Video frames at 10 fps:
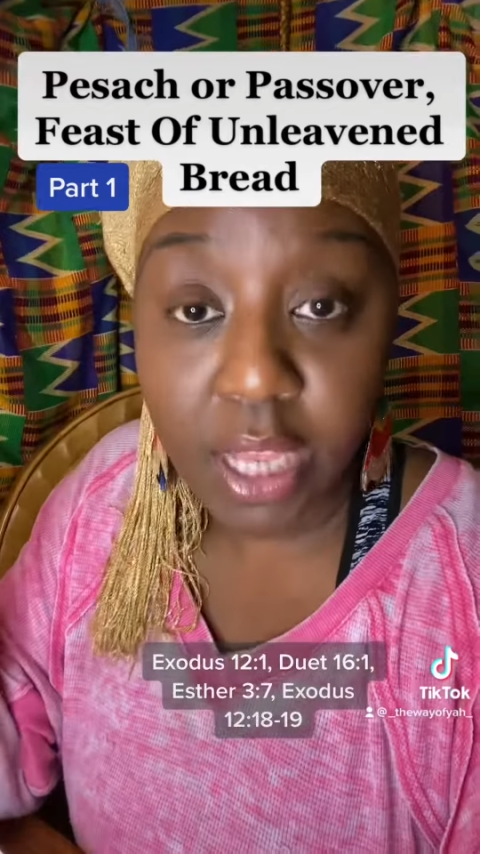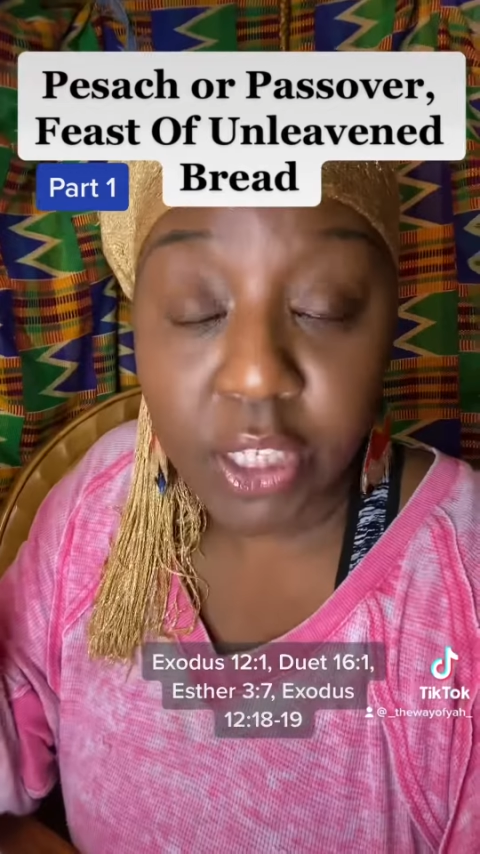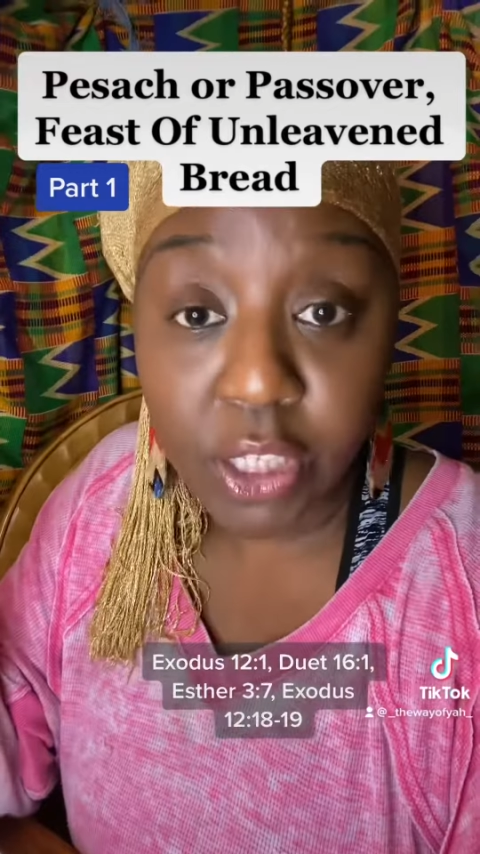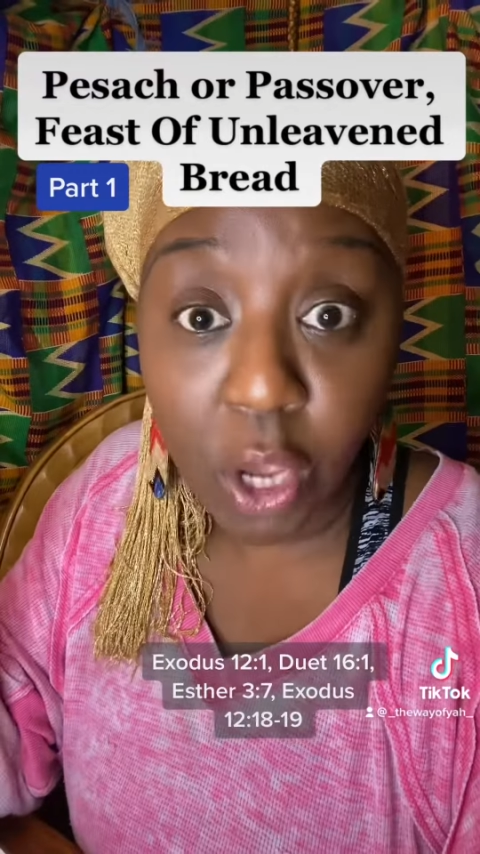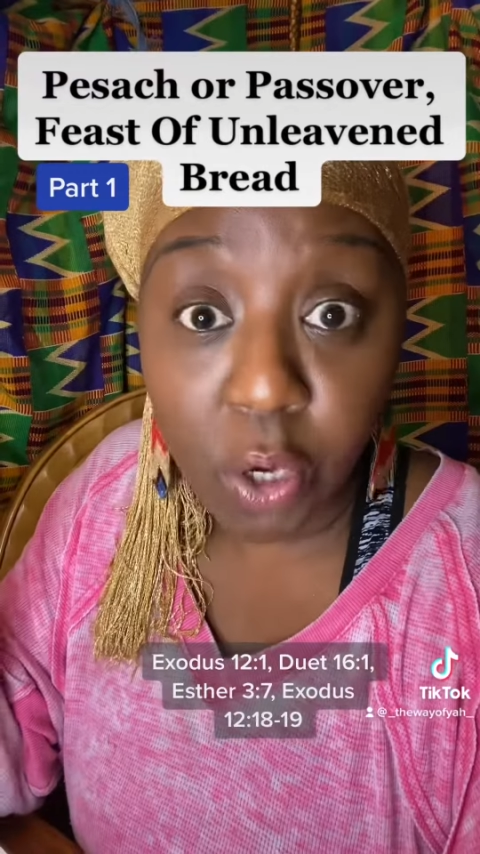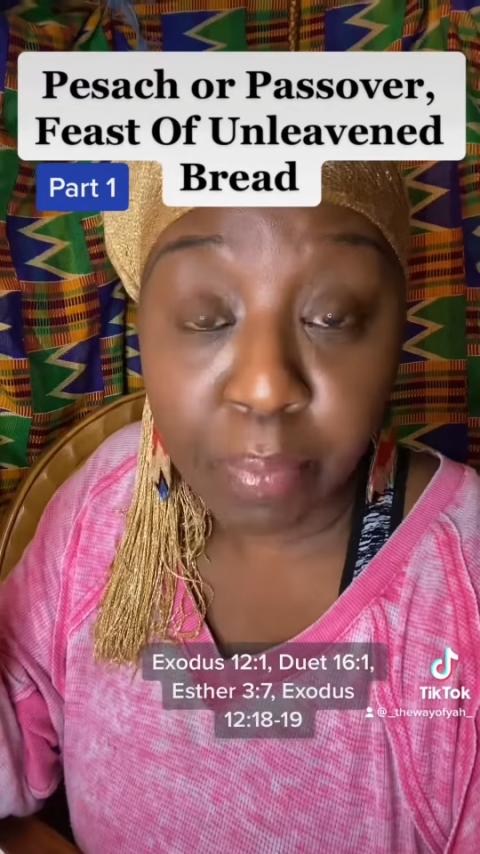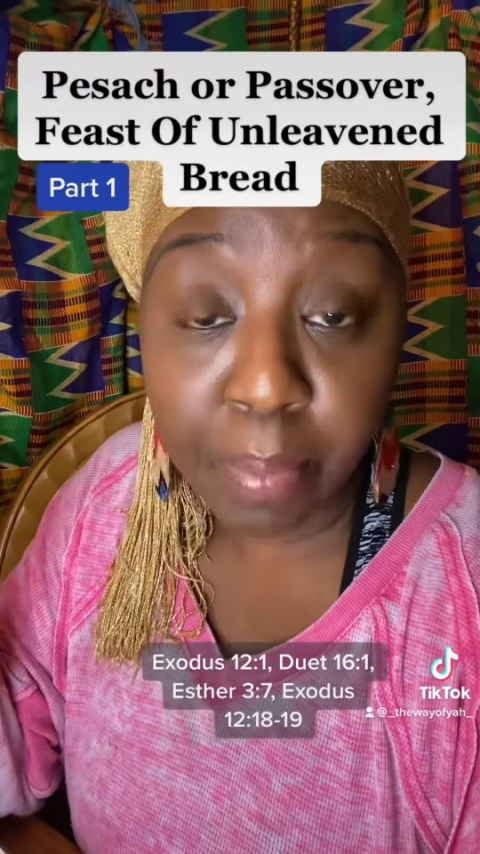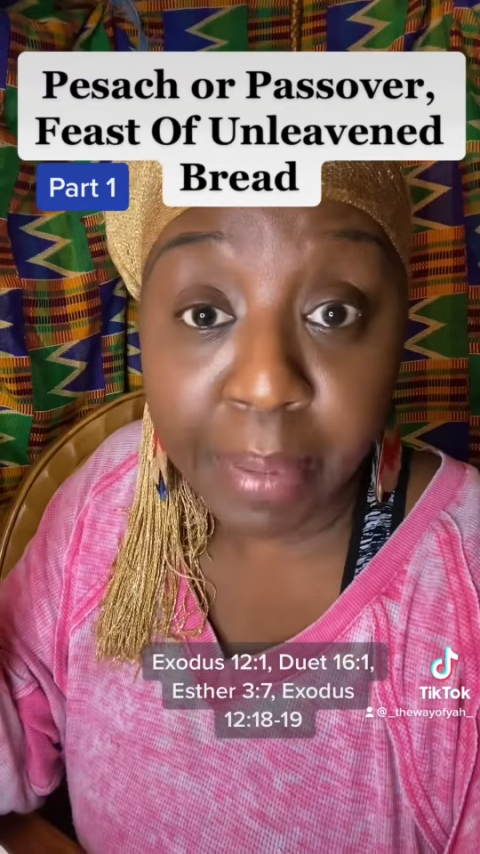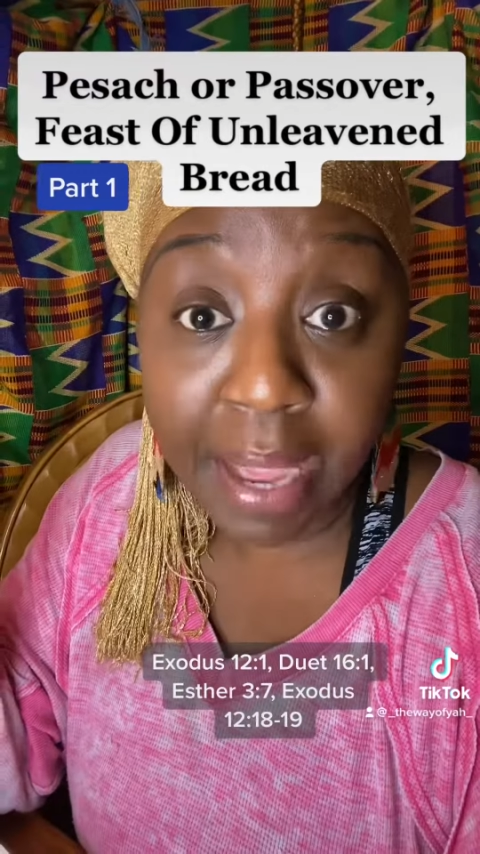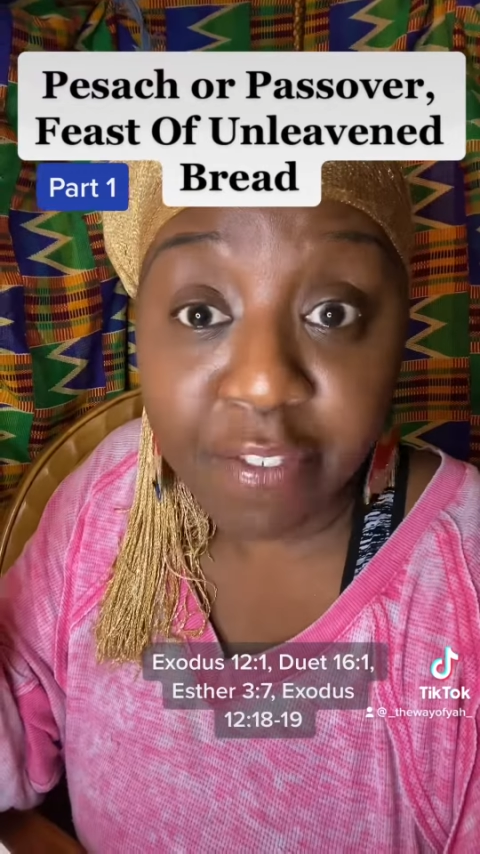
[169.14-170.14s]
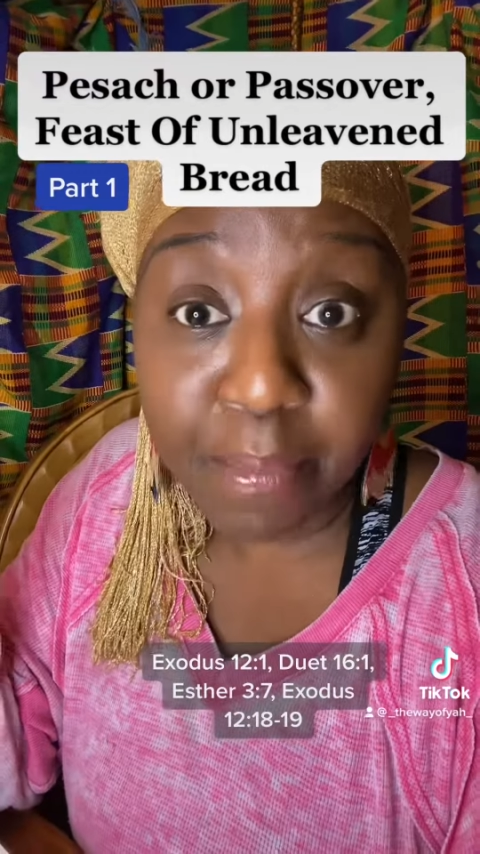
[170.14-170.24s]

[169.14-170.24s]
So to prepare for